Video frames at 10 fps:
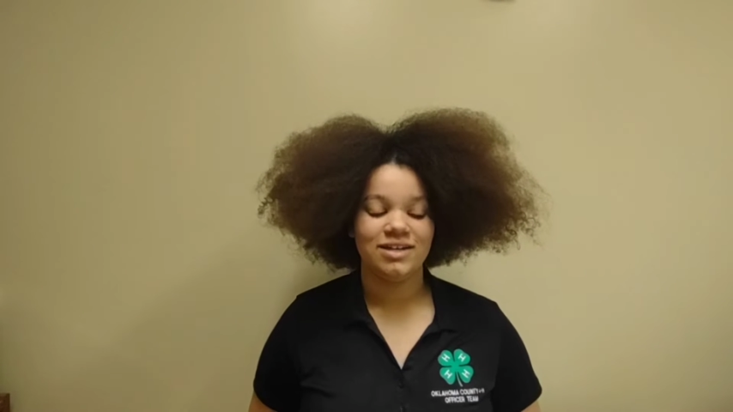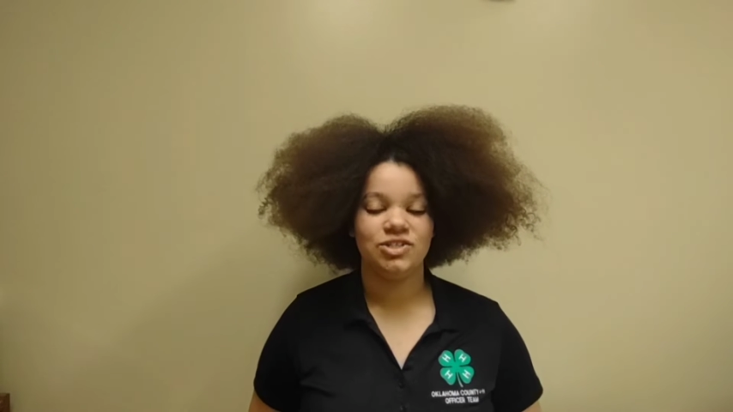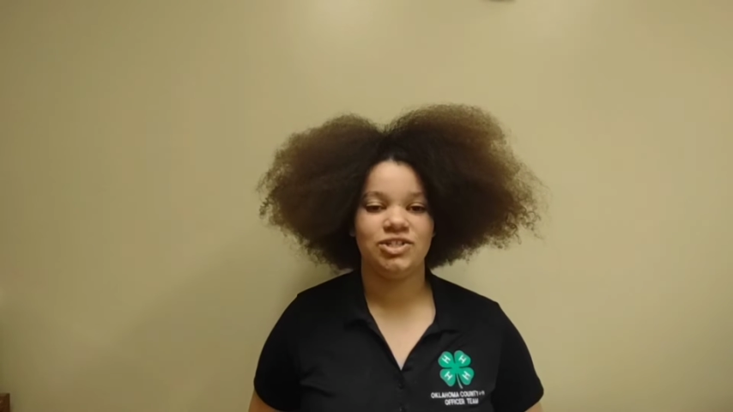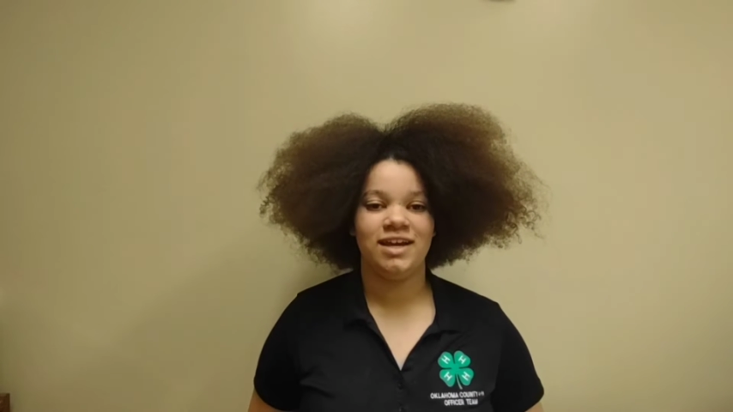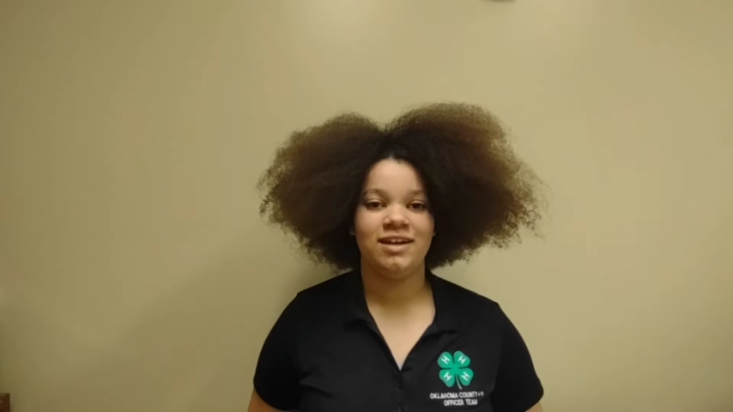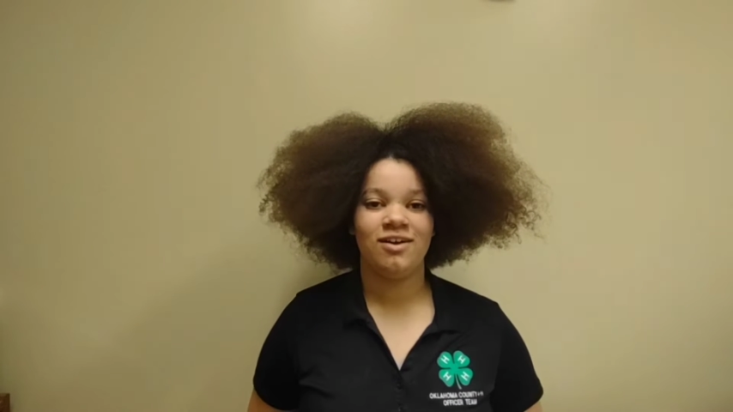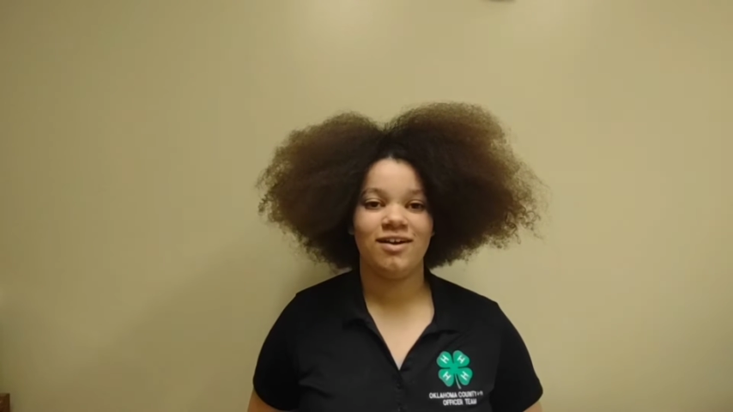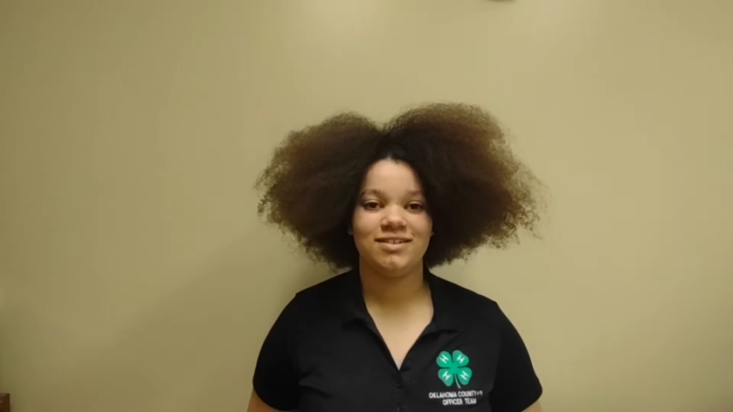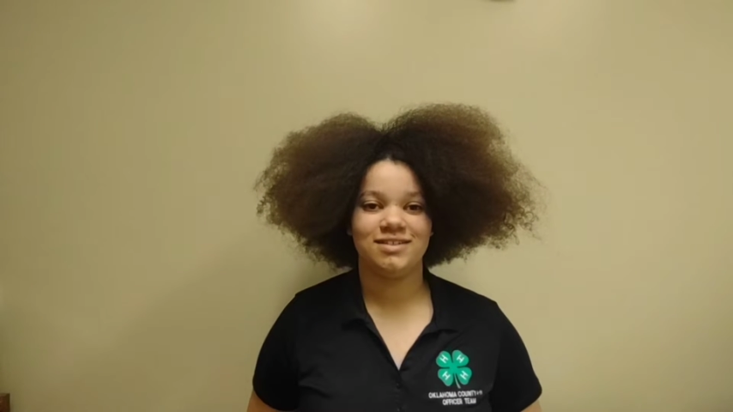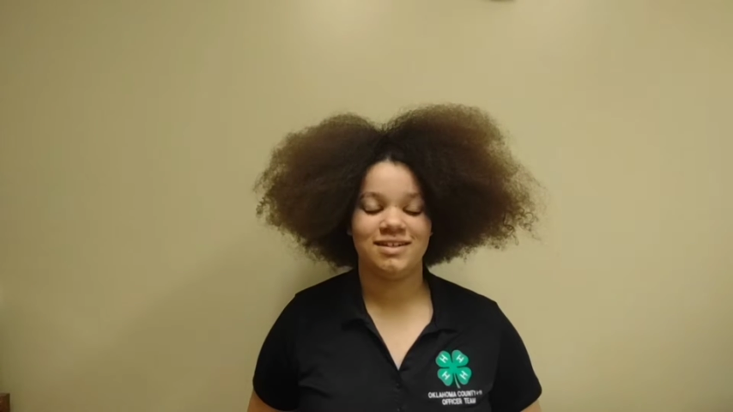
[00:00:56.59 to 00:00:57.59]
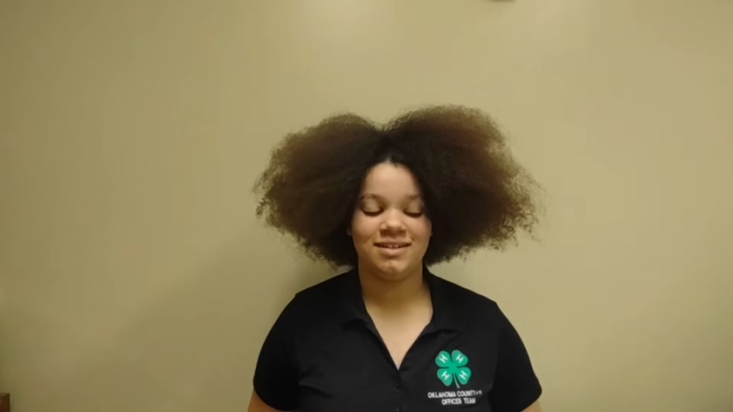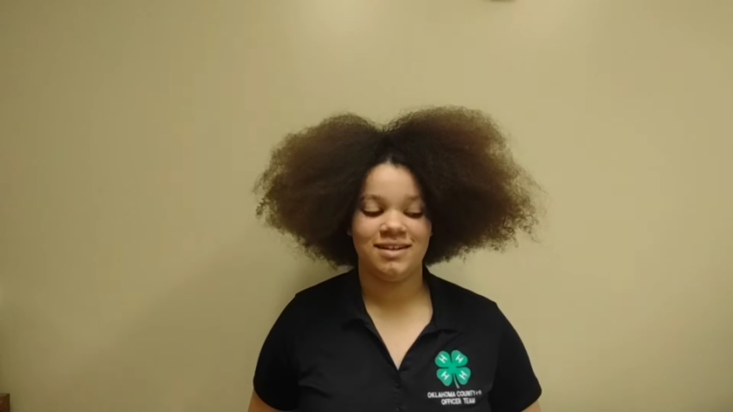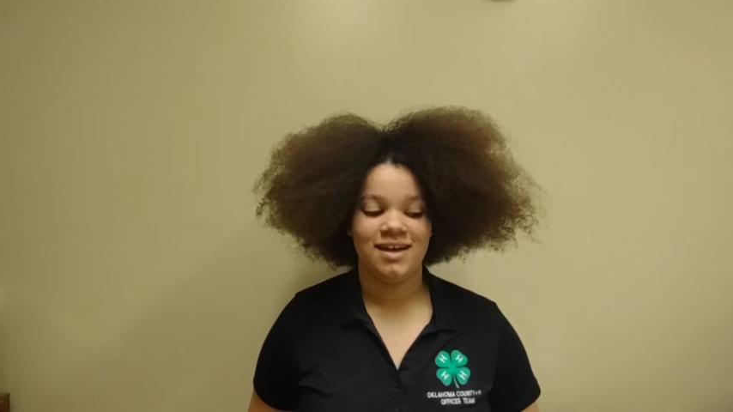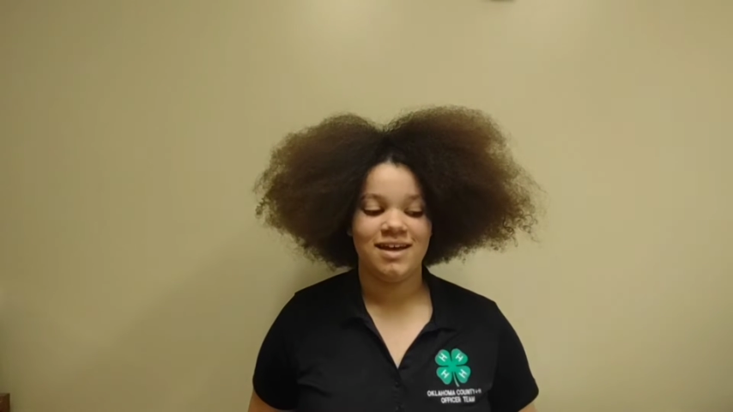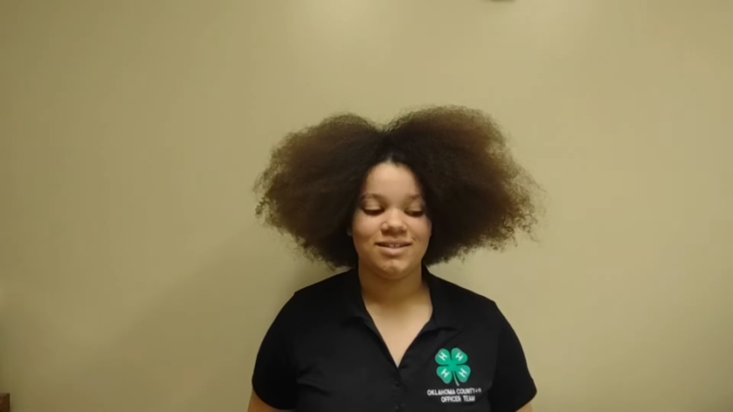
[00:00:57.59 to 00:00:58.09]
Jane Austen,
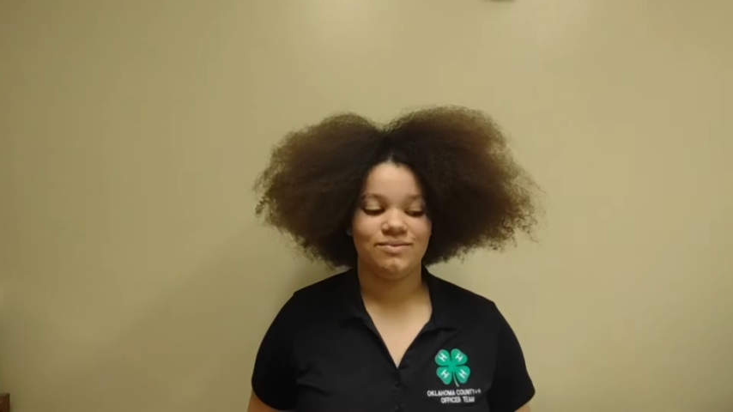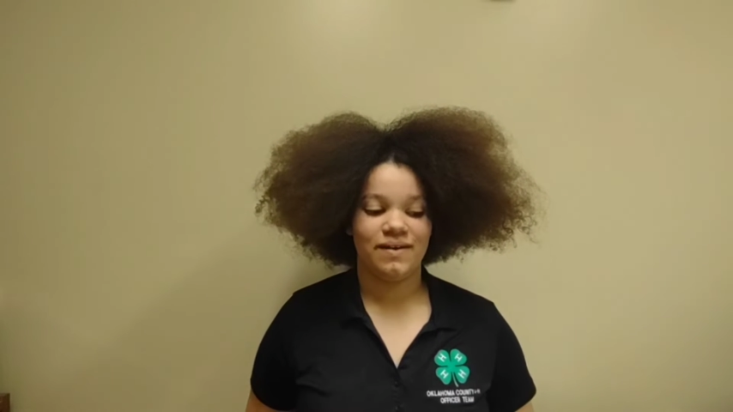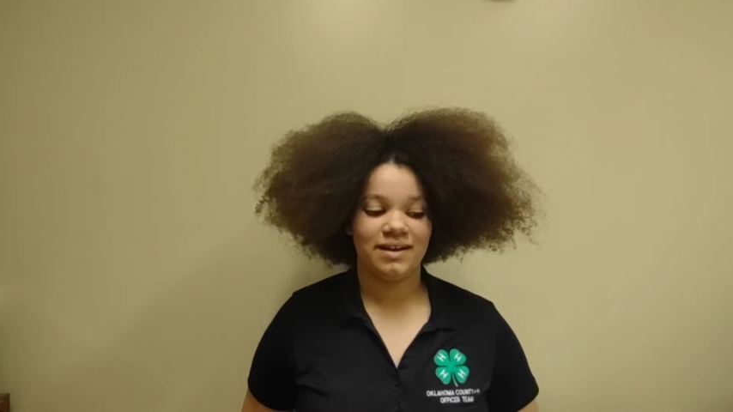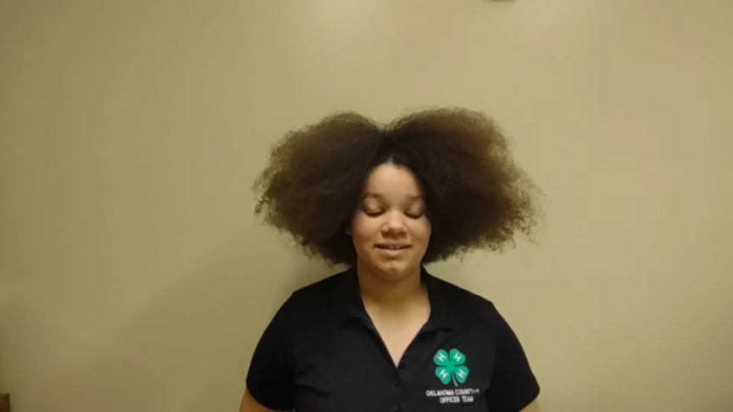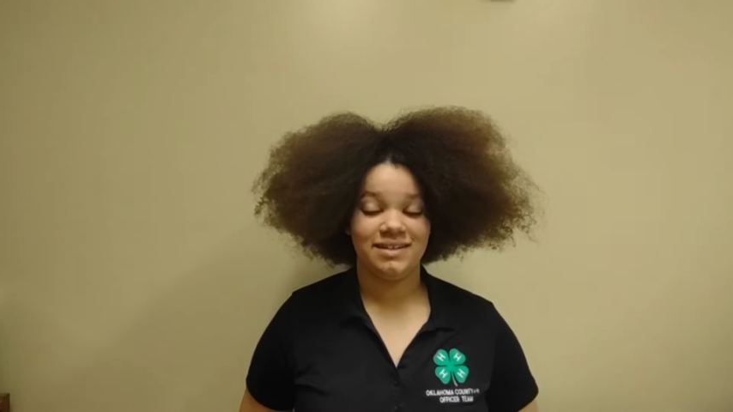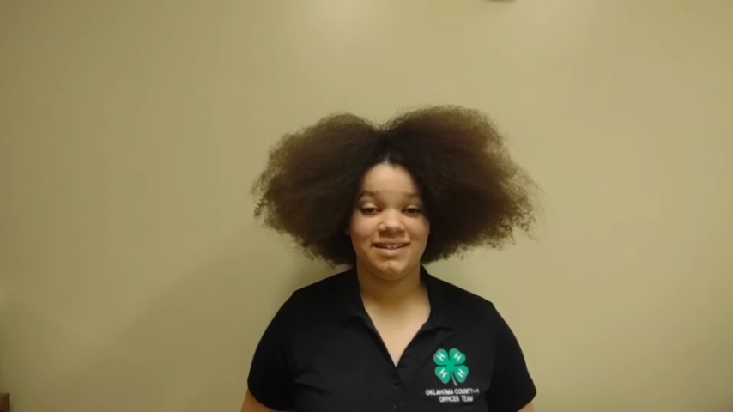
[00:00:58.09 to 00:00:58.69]
defined an